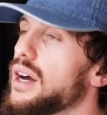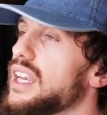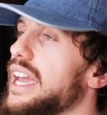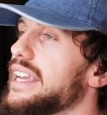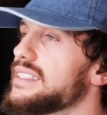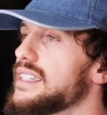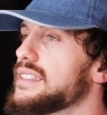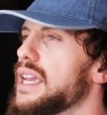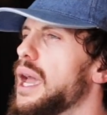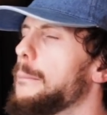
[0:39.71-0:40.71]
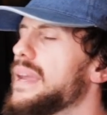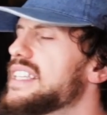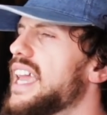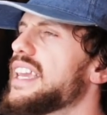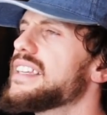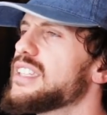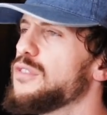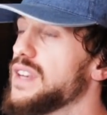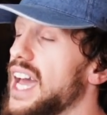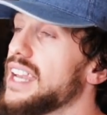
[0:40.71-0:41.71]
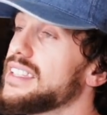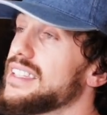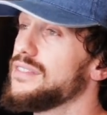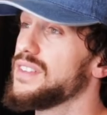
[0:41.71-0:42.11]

Mondays is me taking self-analysis